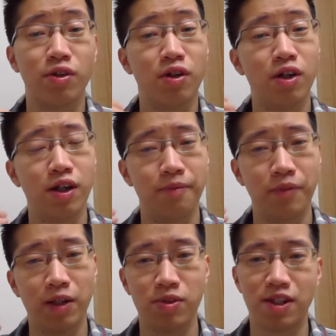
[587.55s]

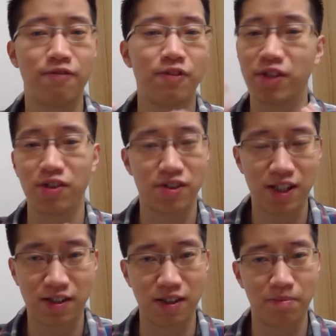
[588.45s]
I would say 50 or
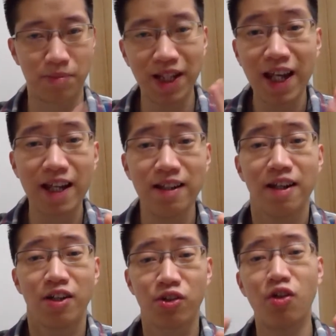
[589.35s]
60, but then
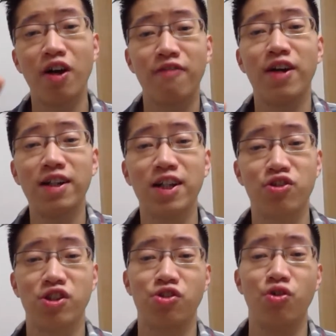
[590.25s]
your
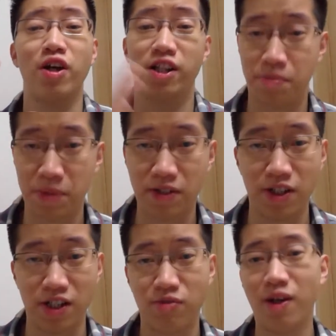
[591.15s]
advantage is your
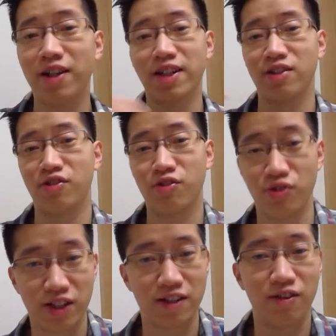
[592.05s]
experience rather than the
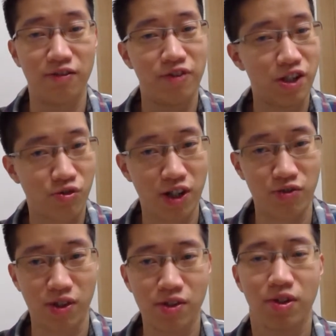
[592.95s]
junior or fresh
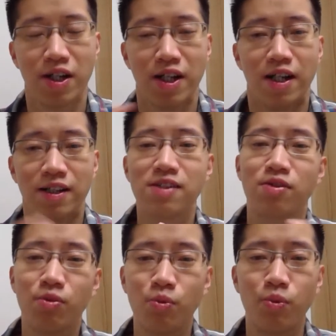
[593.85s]
graduate. So this
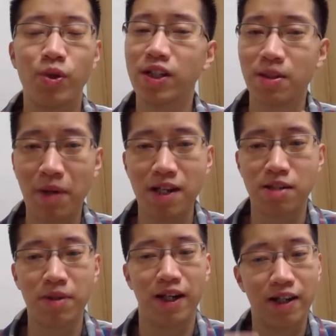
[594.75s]
really
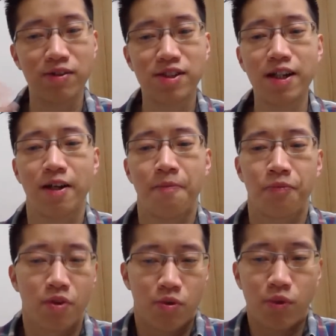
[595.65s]
depends. But I would say,
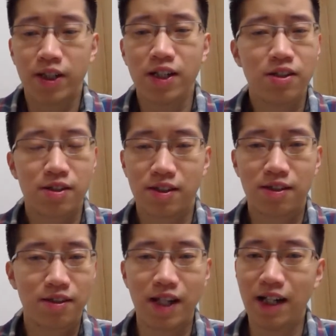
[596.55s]
why didn't
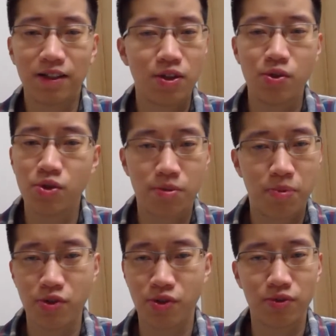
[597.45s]
down those
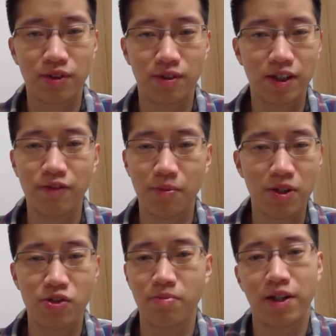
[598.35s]
personal
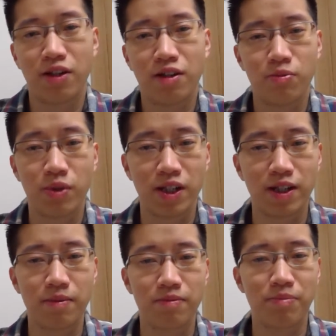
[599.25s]
information may not
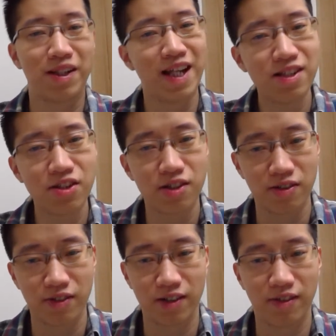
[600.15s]
really be
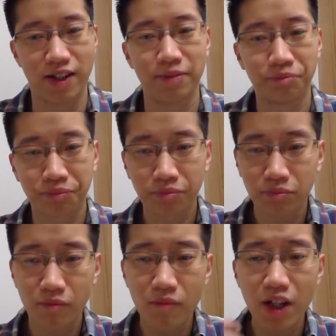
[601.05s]
necessary, right?
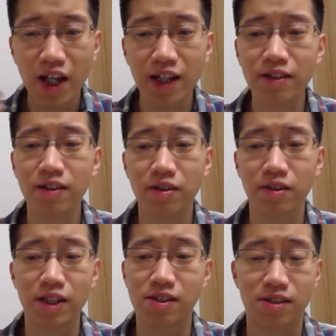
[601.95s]
And
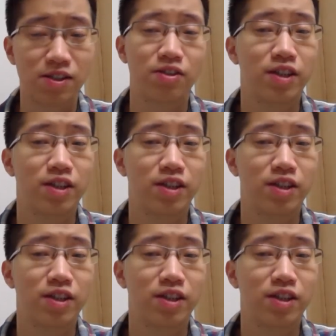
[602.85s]
this doesn't